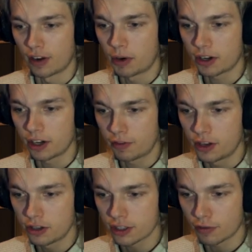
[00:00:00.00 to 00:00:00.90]
And we're going to
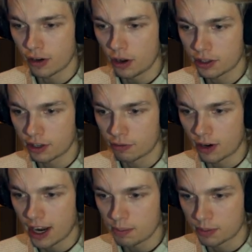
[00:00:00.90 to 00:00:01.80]
use the float curve
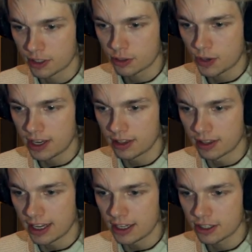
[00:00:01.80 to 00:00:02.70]
right between
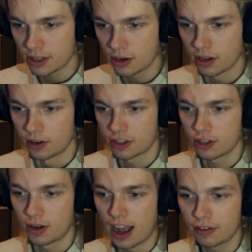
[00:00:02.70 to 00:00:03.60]
these two nodes.
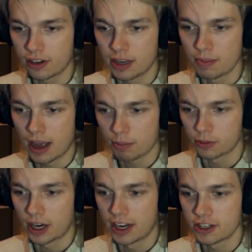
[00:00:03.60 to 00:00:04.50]
So after the map
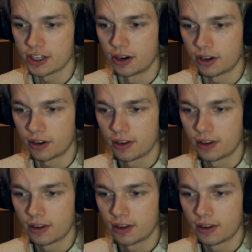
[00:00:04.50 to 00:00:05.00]
range node.